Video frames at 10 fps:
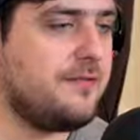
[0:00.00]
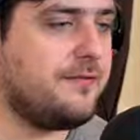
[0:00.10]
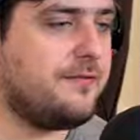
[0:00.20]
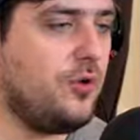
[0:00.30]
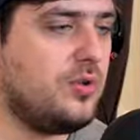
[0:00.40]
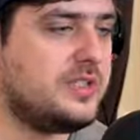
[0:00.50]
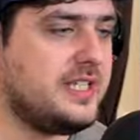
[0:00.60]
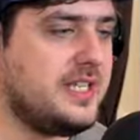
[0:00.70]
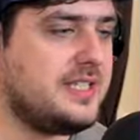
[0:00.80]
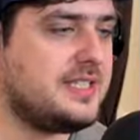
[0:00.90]

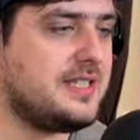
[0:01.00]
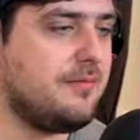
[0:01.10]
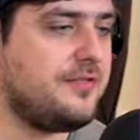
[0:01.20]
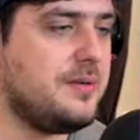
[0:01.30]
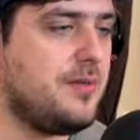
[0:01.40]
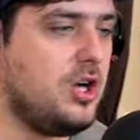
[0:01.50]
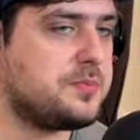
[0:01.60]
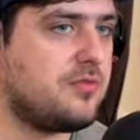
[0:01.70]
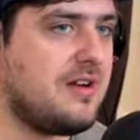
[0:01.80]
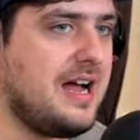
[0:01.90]
forty something miles
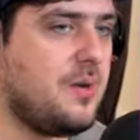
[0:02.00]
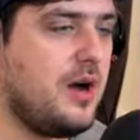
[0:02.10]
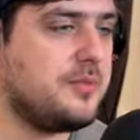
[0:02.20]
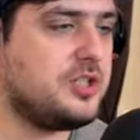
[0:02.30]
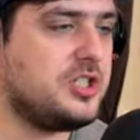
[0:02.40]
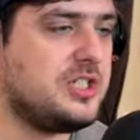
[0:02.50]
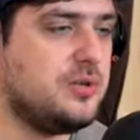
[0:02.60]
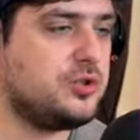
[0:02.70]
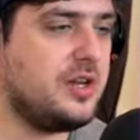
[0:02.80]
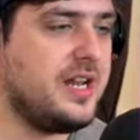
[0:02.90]
per hour. I'm
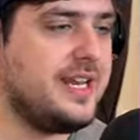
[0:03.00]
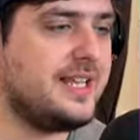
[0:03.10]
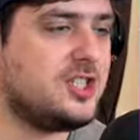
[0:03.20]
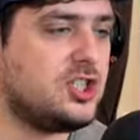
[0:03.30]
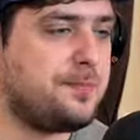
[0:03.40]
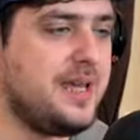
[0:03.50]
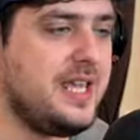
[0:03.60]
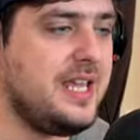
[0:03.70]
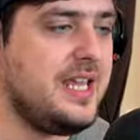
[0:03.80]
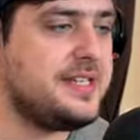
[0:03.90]
still trying to link
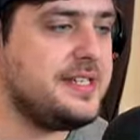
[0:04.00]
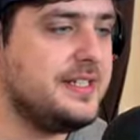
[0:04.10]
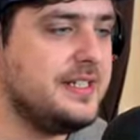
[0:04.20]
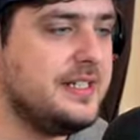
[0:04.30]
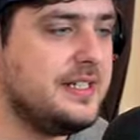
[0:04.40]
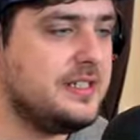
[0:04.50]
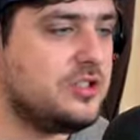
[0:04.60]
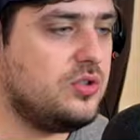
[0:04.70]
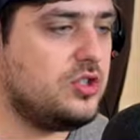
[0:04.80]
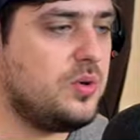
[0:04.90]
speed.
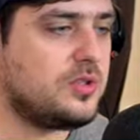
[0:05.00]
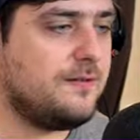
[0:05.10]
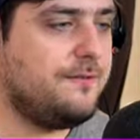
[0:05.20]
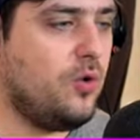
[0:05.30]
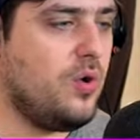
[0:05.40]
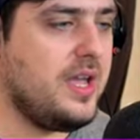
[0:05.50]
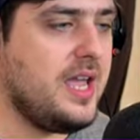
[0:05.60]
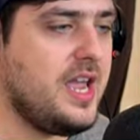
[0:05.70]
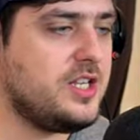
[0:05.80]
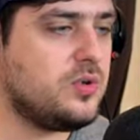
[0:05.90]
Doing two hundred
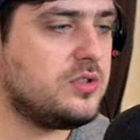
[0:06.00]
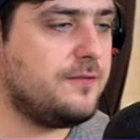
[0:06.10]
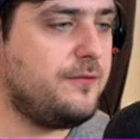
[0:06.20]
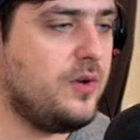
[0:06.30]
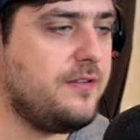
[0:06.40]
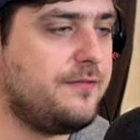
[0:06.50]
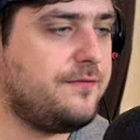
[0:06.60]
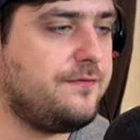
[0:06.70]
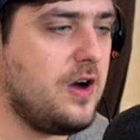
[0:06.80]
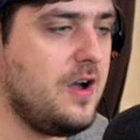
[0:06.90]
forty, two hundred
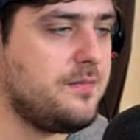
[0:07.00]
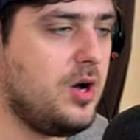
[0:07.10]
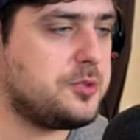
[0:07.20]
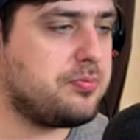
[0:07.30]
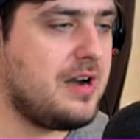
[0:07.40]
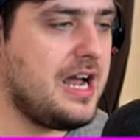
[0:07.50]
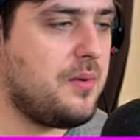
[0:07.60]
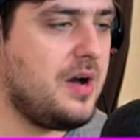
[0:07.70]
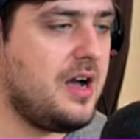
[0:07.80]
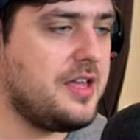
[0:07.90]
forty-five miles per
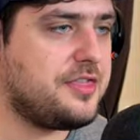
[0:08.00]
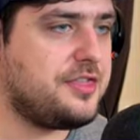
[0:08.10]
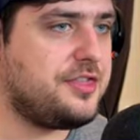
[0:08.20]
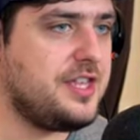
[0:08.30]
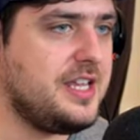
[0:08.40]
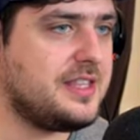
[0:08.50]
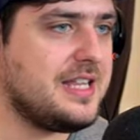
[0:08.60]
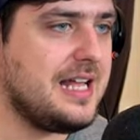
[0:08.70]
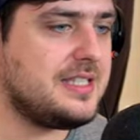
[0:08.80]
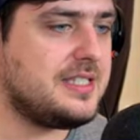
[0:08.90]
hour. I think
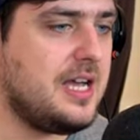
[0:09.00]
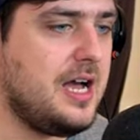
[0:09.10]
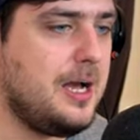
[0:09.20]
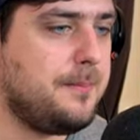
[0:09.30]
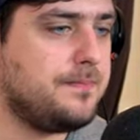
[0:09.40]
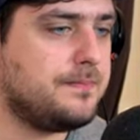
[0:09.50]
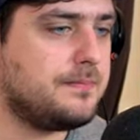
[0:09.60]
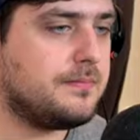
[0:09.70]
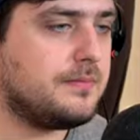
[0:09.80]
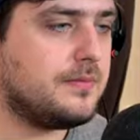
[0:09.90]
that's, um,
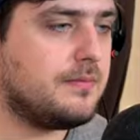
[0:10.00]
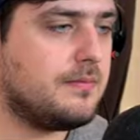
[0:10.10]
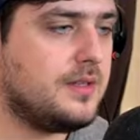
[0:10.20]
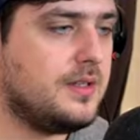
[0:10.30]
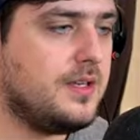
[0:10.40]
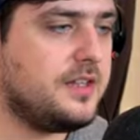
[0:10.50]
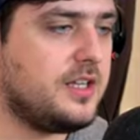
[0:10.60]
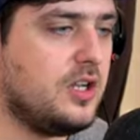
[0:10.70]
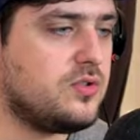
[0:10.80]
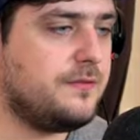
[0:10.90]
I think
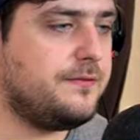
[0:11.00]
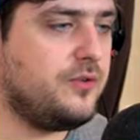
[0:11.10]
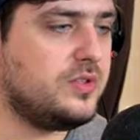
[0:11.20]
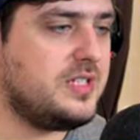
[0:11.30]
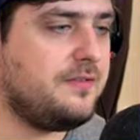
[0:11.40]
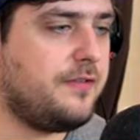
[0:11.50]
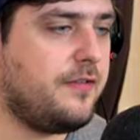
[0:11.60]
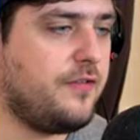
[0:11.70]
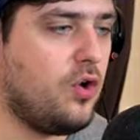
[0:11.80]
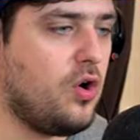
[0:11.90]
one hundred
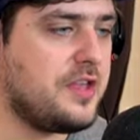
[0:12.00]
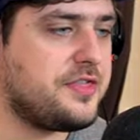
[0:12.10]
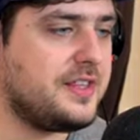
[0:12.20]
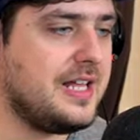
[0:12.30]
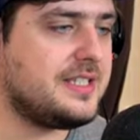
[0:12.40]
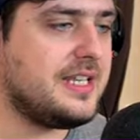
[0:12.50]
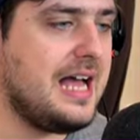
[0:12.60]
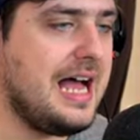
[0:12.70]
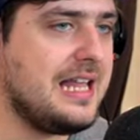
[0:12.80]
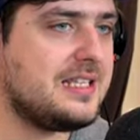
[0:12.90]
forty-four. I think that's,
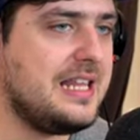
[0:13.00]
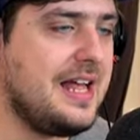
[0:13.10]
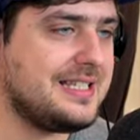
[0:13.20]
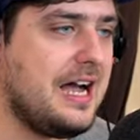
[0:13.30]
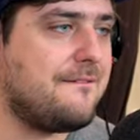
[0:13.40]
that's, that's how